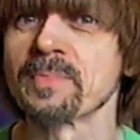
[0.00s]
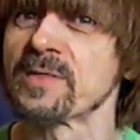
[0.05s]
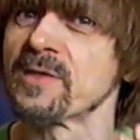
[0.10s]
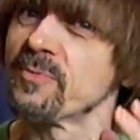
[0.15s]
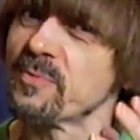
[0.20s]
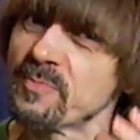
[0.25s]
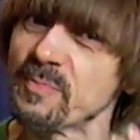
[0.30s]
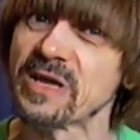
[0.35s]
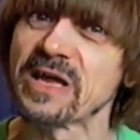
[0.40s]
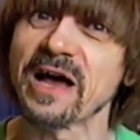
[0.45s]

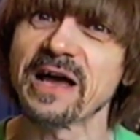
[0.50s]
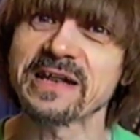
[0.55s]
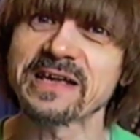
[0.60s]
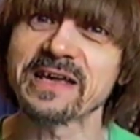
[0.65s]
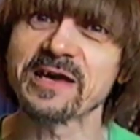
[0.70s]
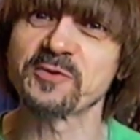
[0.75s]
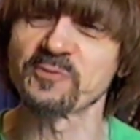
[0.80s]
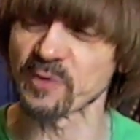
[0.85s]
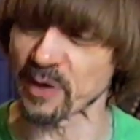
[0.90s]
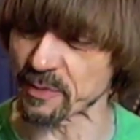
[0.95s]
You would be kind of
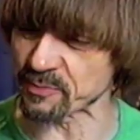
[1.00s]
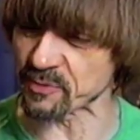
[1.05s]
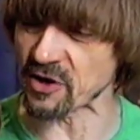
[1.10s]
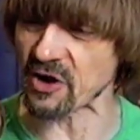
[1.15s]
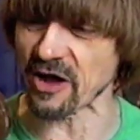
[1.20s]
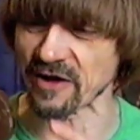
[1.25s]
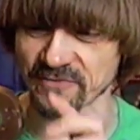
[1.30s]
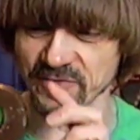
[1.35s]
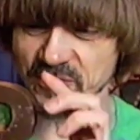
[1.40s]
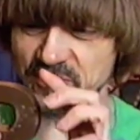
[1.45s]
getting ripped
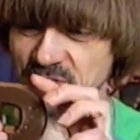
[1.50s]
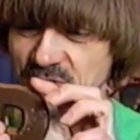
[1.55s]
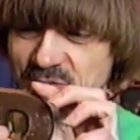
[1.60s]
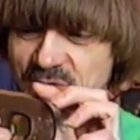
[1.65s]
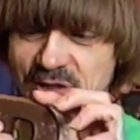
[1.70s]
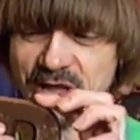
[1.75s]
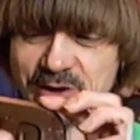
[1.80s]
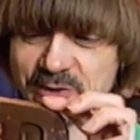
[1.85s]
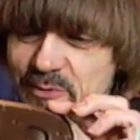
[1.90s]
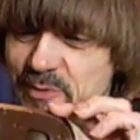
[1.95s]
off. Your
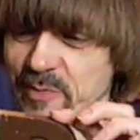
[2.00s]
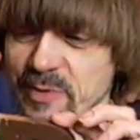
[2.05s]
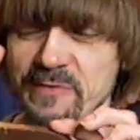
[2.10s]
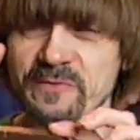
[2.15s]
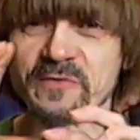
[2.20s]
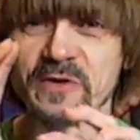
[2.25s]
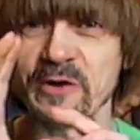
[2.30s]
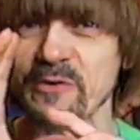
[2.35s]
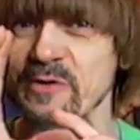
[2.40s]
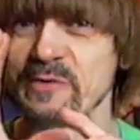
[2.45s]
letter would be
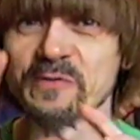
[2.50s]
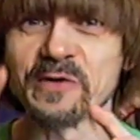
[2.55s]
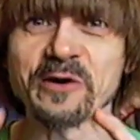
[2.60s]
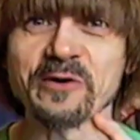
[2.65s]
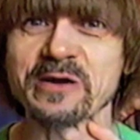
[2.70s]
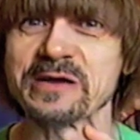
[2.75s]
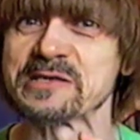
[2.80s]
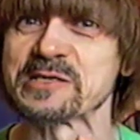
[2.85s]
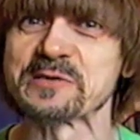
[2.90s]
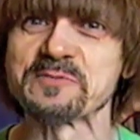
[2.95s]
very,
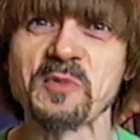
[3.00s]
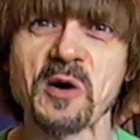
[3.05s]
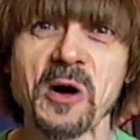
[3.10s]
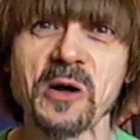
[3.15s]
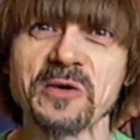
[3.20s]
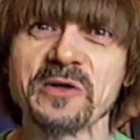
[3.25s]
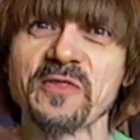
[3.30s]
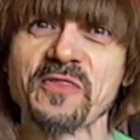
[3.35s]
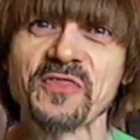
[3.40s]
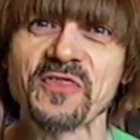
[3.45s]
very
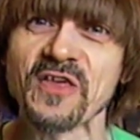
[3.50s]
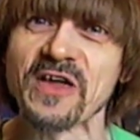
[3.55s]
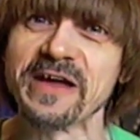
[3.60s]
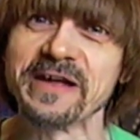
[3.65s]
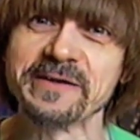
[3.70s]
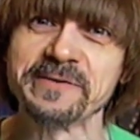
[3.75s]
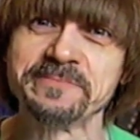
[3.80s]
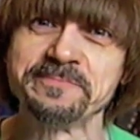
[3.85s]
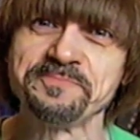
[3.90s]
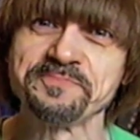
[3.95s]
small and
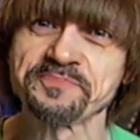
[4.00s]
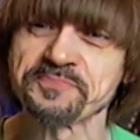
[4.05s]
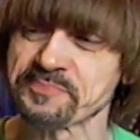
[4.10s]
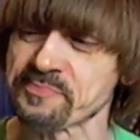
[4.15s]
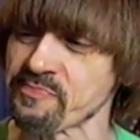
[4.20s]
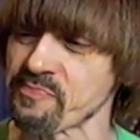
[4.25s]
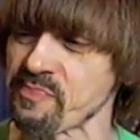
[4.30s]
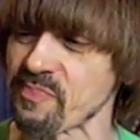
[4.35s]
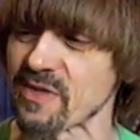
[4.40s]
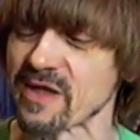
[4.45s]
thin
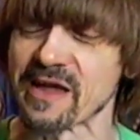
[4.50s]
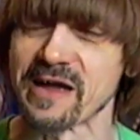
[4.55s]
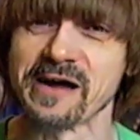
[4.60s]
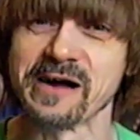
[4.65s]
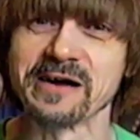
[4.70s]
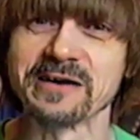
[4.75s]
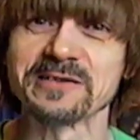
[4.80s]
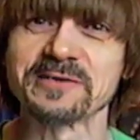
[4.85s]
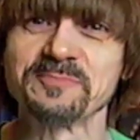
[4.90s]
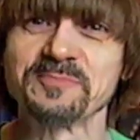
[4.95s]

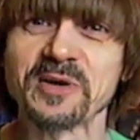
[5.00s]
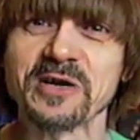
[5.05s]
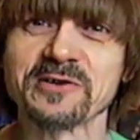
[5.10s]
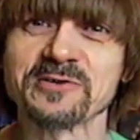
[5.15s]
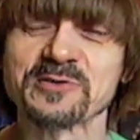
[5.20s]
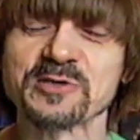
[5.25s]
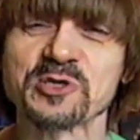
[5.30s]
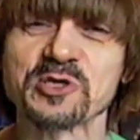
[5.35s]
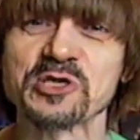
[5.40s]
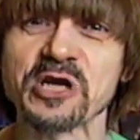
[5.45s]
compared
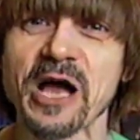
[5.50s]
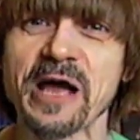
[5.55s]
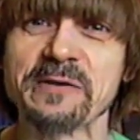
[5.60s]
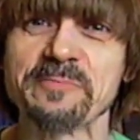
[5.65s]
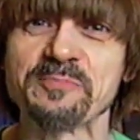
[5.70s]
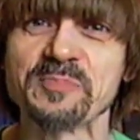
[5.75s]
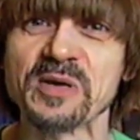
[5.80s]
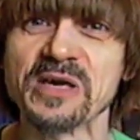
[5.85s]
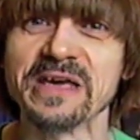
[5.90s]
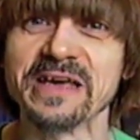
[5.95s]
to this
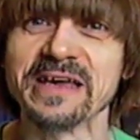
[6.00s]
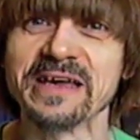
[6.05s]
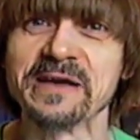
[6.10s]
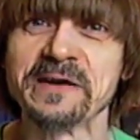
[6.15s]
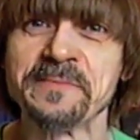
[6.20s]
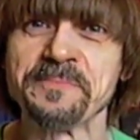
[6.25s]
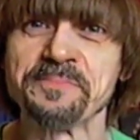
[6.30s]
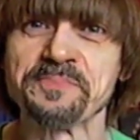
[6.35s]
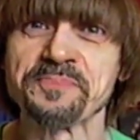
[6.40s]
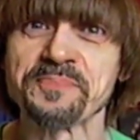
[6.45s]
giant P,
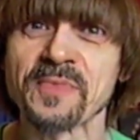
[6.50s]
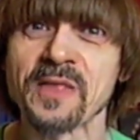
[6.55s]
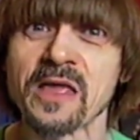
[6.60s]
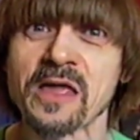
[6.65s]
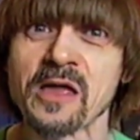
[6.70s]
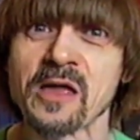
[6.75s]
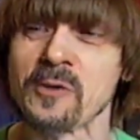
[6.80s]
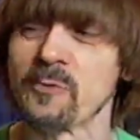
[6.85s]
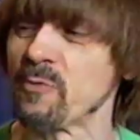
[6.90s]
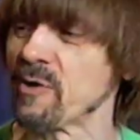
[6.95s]

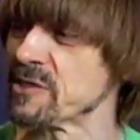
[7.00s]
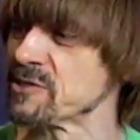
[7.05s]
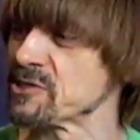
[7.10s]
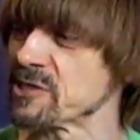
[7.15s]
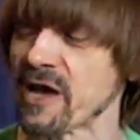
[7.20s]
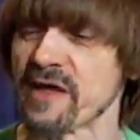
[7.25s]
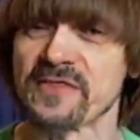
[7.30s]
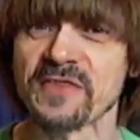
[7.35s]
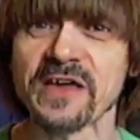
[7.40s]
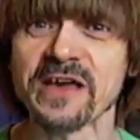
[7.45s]
which
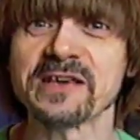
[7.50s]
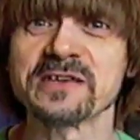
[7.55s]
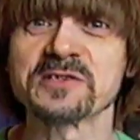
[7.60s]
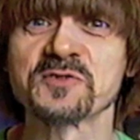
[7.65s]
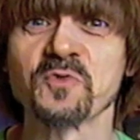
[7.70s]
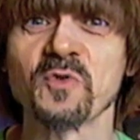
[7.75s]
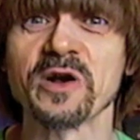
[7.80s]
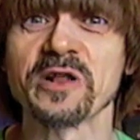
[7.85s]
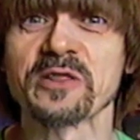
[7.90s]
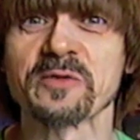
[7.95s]
I think
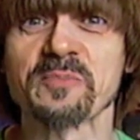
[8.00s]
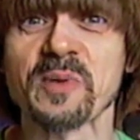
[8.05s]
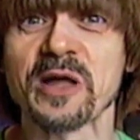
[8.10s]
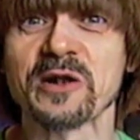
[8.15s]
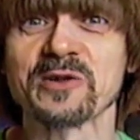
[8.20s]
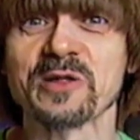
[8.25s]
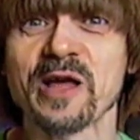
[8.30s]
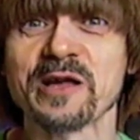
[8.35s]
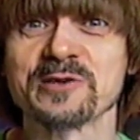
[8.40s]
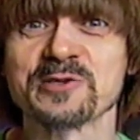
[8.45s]
is one of the
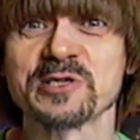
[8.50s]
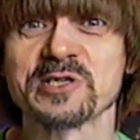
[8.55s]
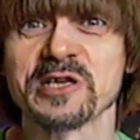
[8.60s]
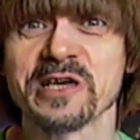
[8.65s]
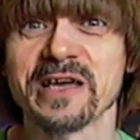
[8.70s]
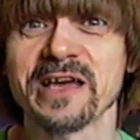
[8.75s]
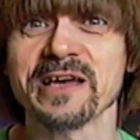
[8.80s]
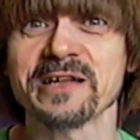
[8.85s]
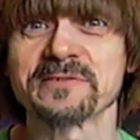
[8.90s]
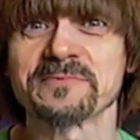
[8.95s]
better letters to
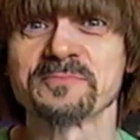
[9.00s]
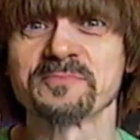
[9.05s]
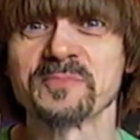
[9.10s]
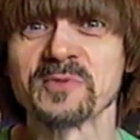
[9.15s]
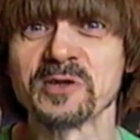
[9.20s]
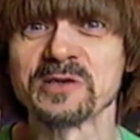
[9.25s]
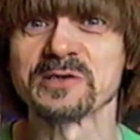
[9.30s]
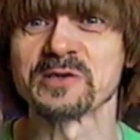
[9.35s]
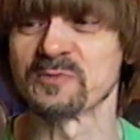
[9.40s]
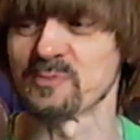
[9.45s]
get.
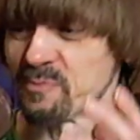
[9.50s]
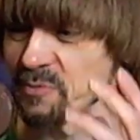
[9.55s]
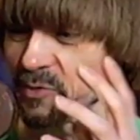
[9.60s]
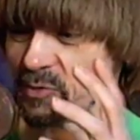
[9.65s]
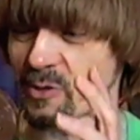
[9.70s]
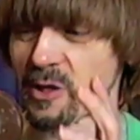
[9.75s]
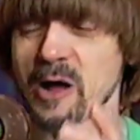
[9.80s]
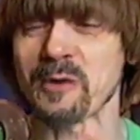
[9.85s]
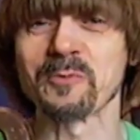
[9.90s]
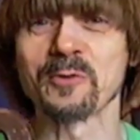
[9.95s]
There's a
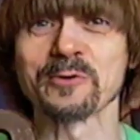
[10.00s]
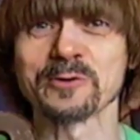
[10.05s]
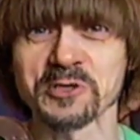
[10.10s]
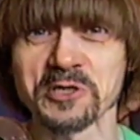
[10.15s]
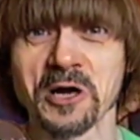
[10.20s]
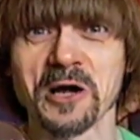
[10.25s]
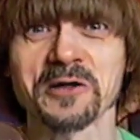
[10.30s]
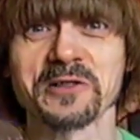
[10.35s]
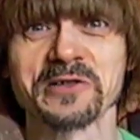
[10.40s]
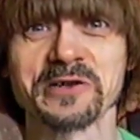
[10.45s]
lot more
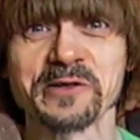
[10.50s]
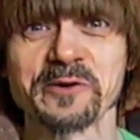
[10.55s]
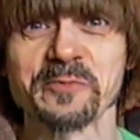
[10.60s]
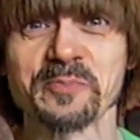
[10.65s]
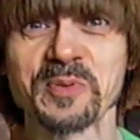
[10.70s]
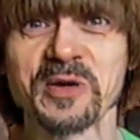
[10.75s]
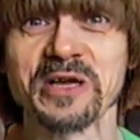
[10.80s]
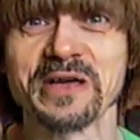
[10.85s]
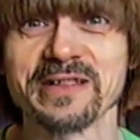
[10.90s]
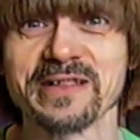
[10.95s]
chocolate in a
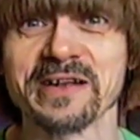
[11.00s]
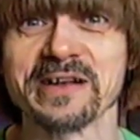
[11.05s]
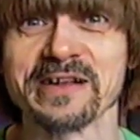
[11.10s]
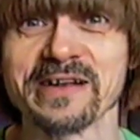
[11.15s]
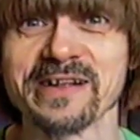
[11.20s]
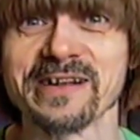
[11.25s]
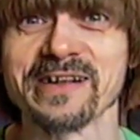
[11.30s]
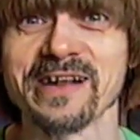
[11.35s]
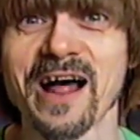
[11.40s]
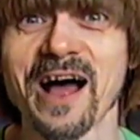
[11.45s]
P than in
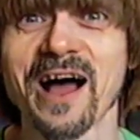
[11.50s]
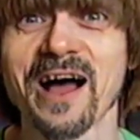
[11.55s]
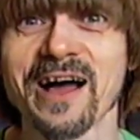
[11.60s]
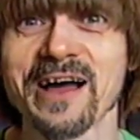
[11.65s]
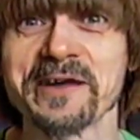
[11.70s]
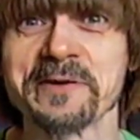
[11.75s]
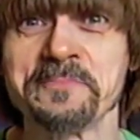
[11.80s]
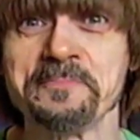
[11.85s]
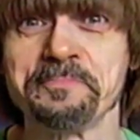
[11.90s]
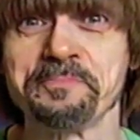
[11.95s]
an
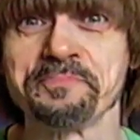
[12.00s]
I.